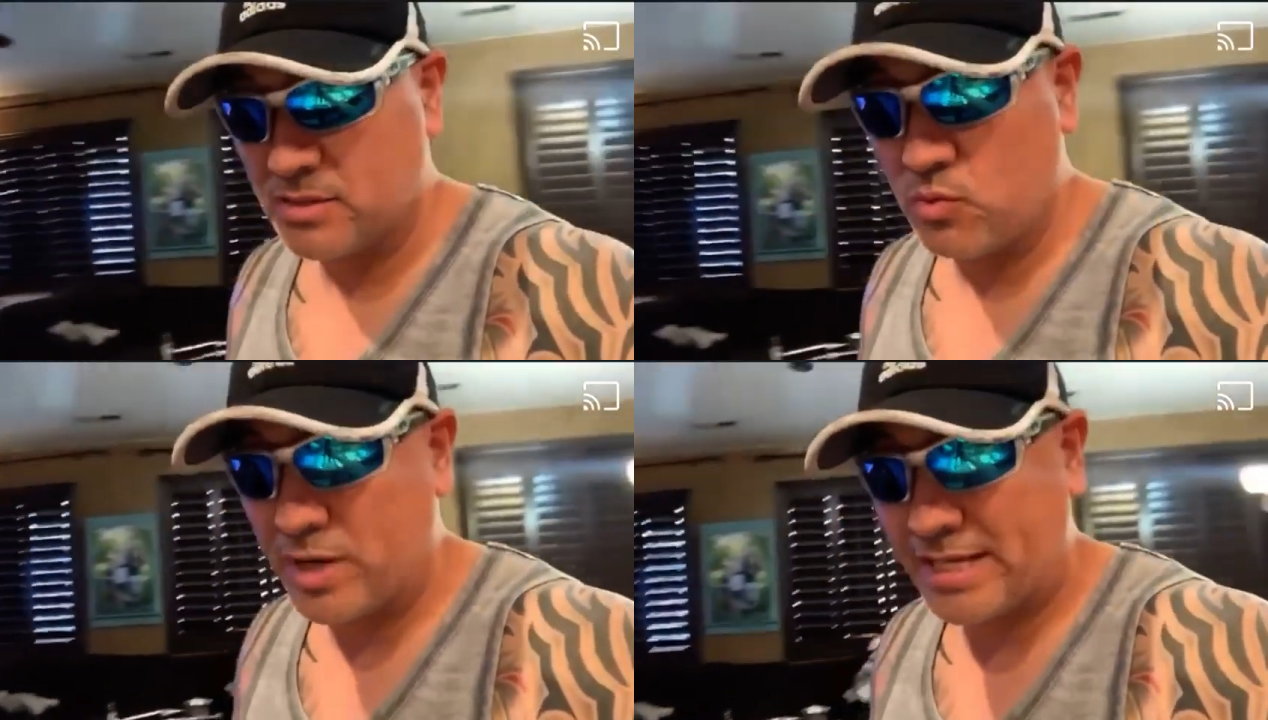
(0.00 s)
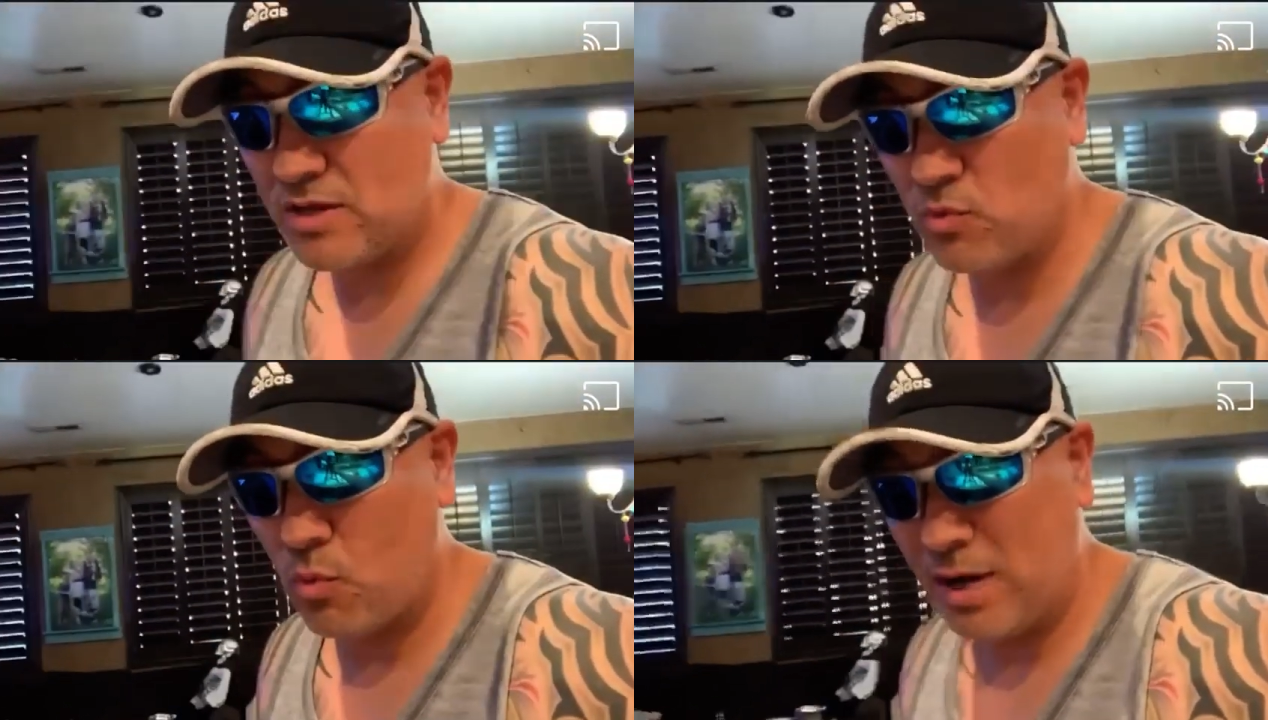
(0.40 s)
What he
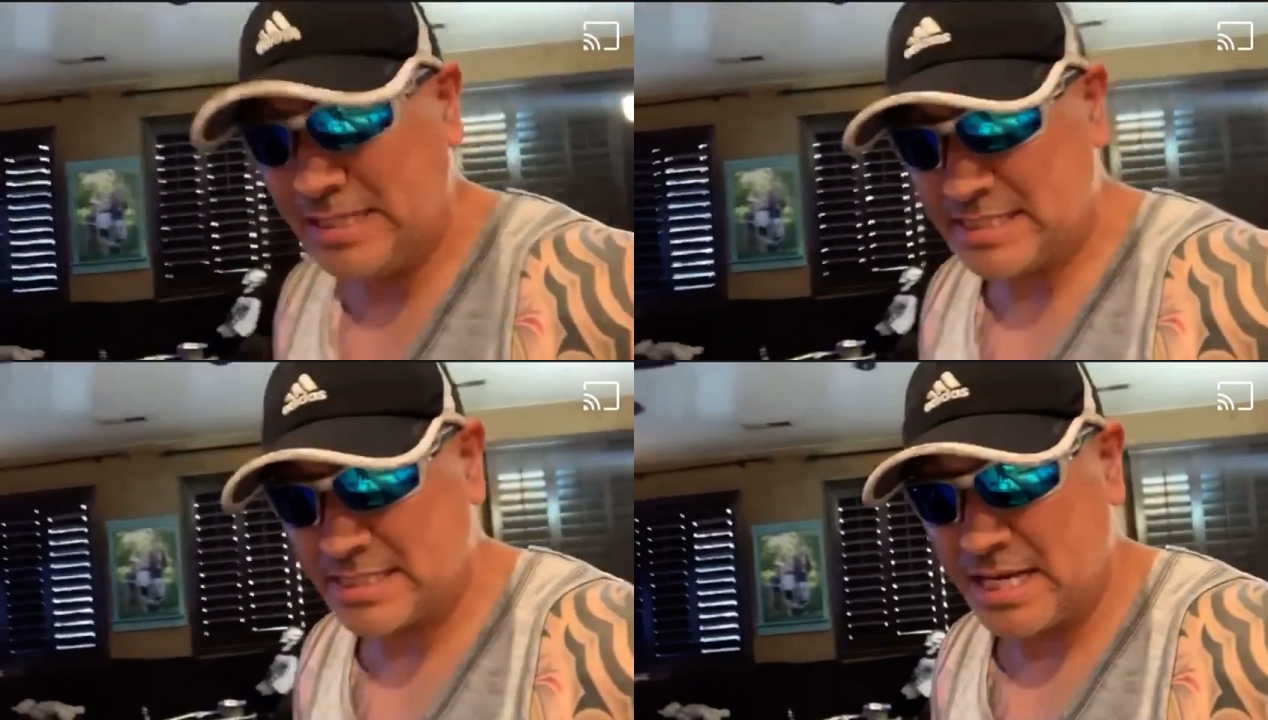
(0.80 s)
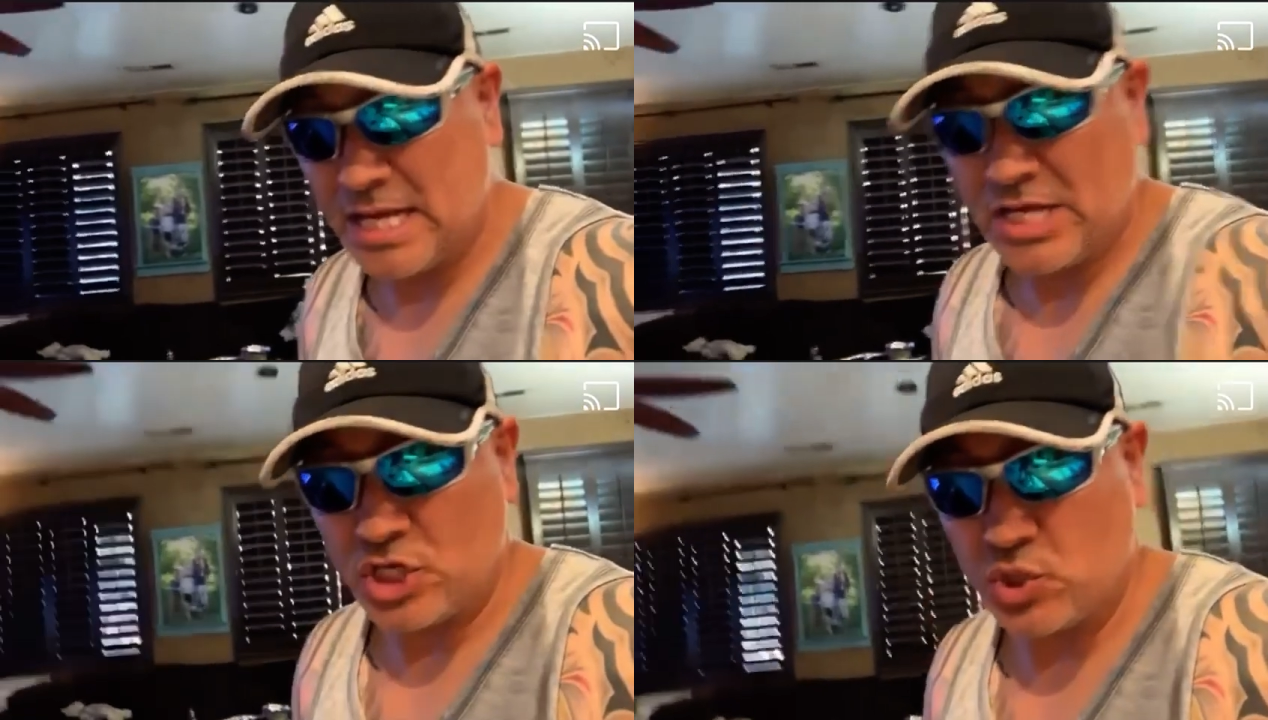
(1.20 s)
wants
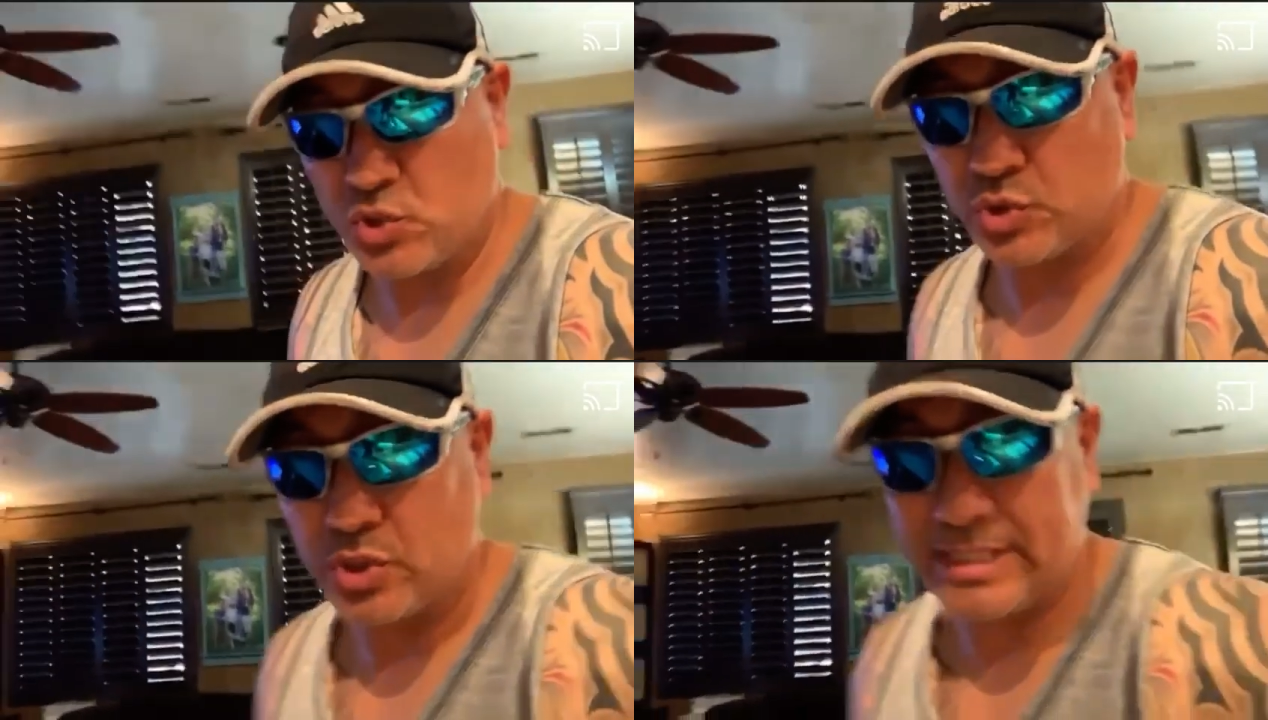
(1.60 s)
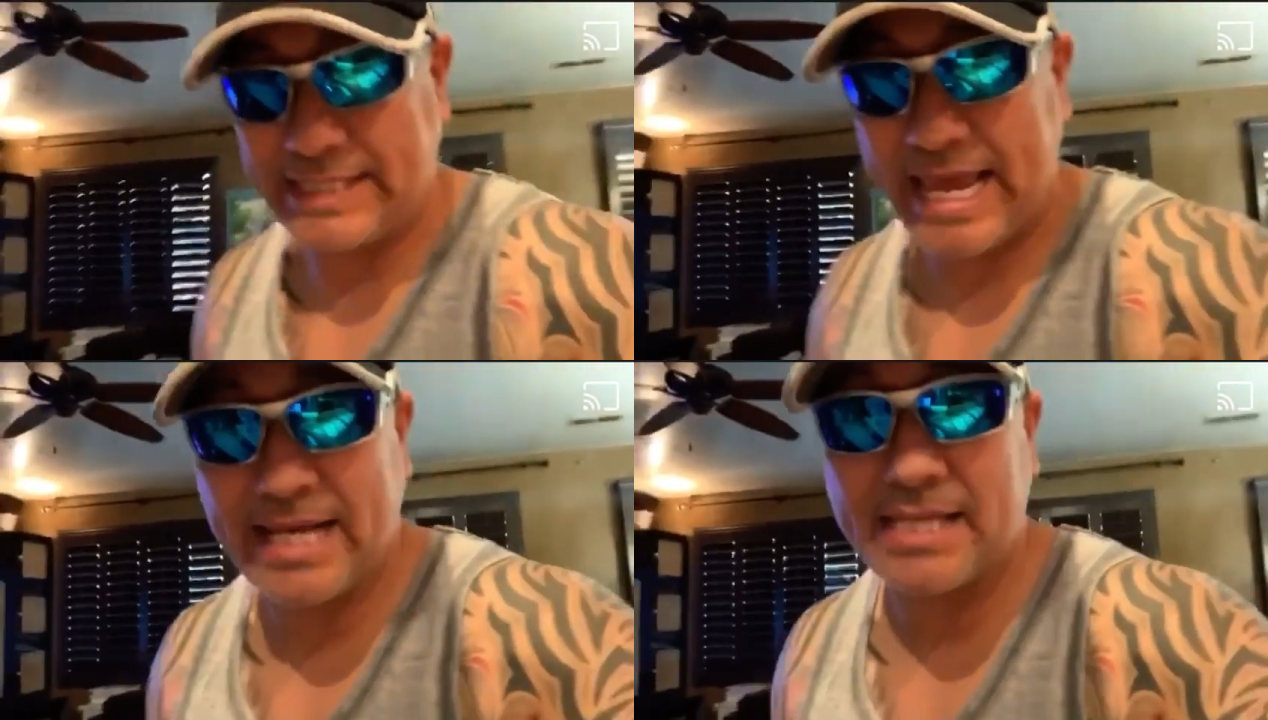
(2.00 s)
you to
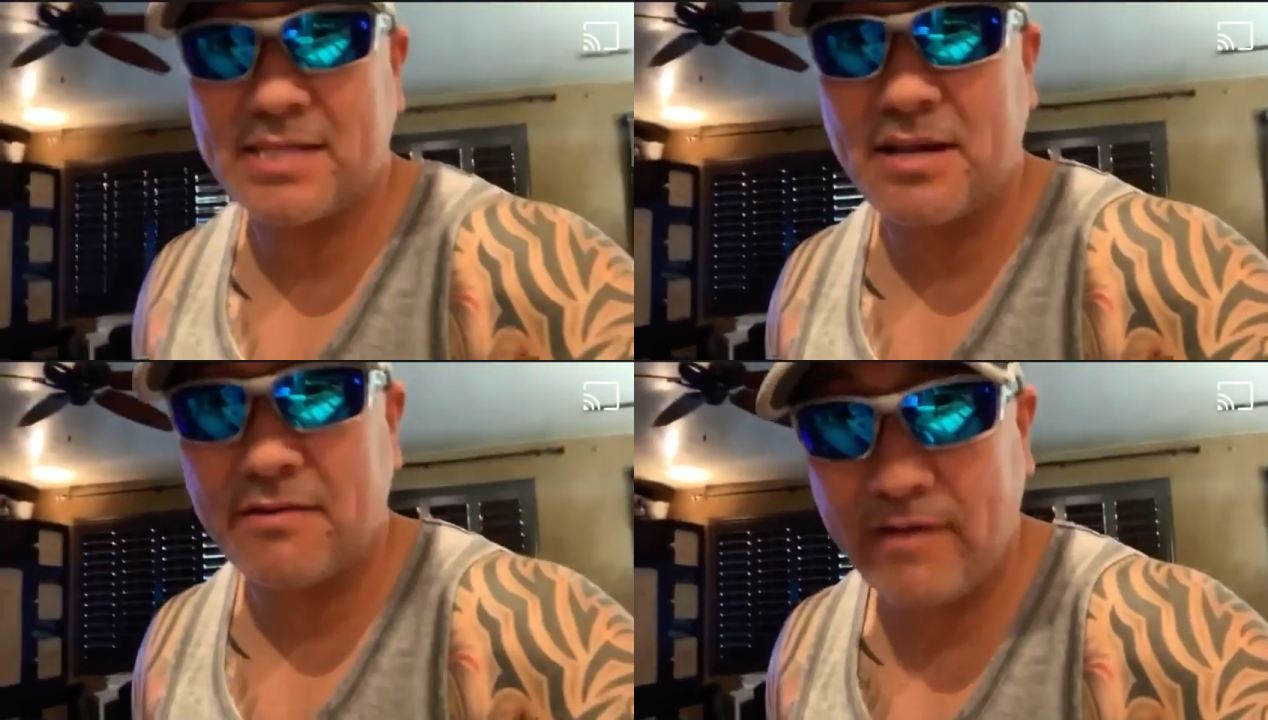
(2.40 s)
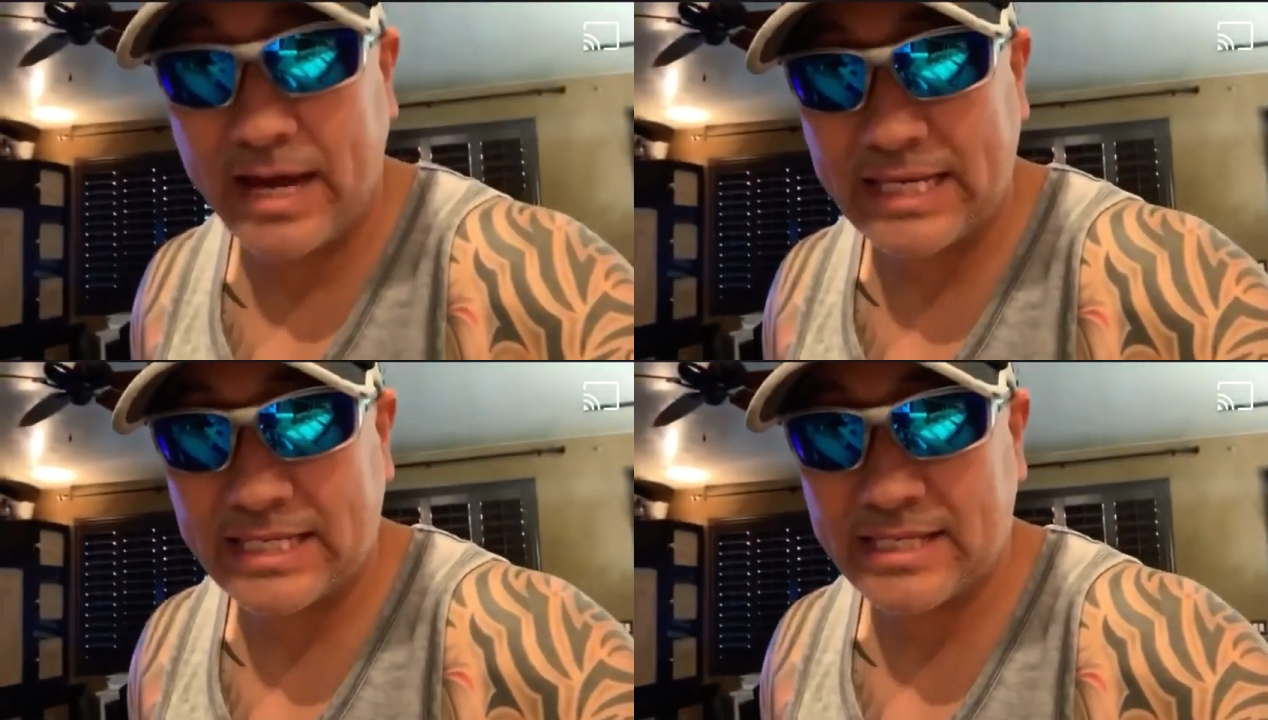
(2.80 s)
take as an
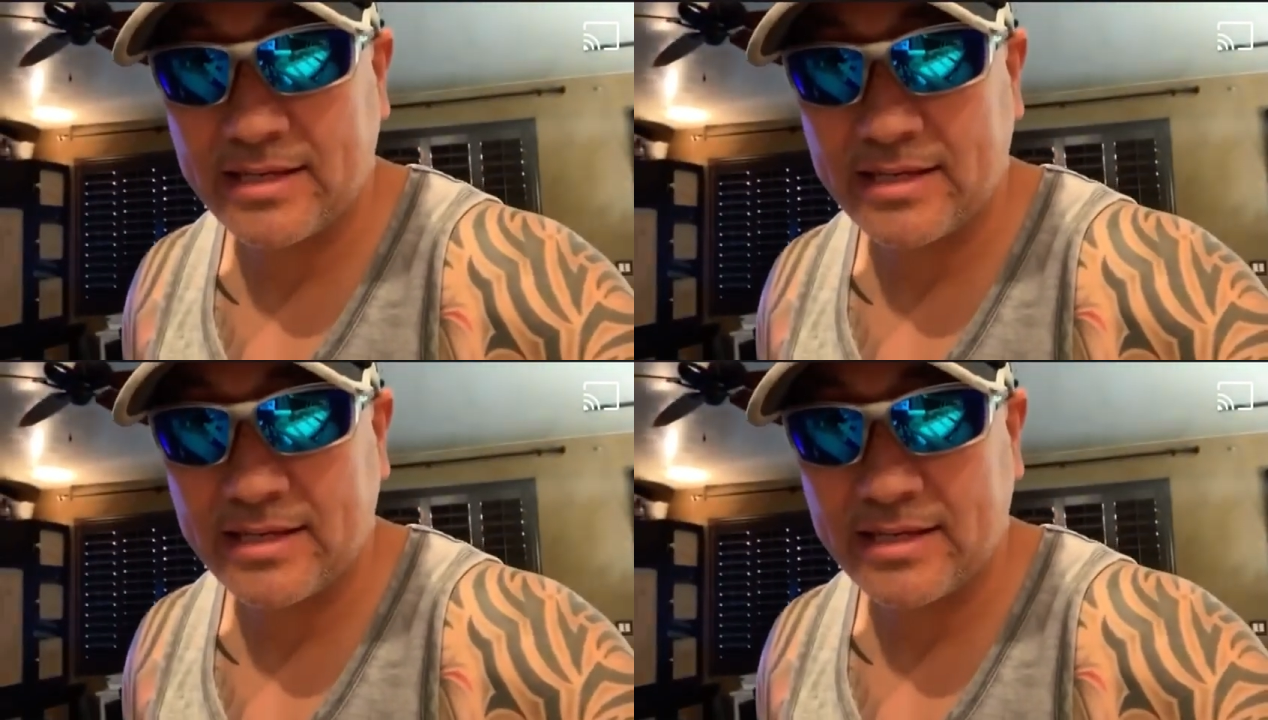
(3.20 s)
advice